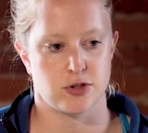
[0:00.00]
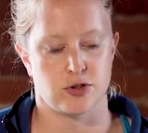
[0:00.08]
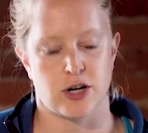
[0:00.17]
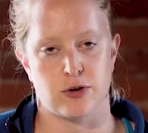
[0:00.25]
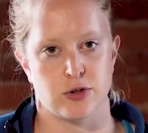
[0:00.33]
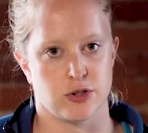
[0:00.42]

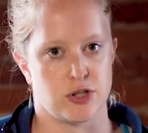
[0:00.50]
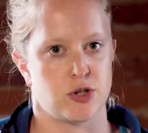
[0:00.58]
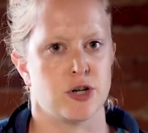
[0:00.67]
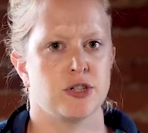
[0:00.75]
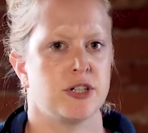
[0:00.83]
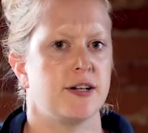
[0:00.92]
just general
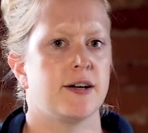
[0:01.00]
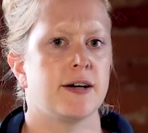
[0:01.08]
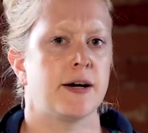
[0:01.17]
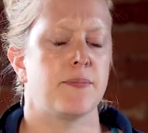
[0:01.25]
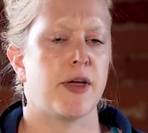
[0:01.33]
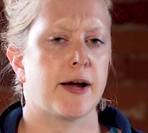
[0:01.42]
detergent
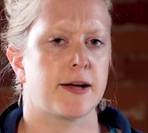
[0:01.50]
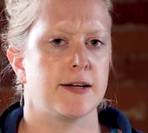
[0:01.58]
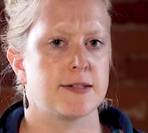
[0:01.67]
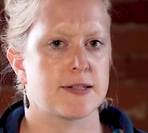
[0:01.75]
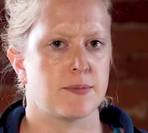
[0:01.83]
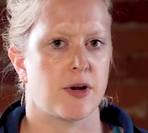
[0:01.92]
that
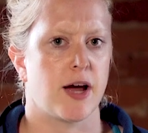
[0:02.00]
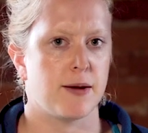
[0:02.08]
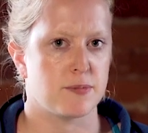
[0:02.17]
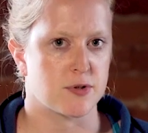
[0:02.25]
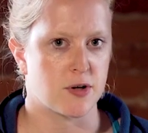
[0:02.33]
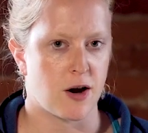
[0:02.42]
can sometimes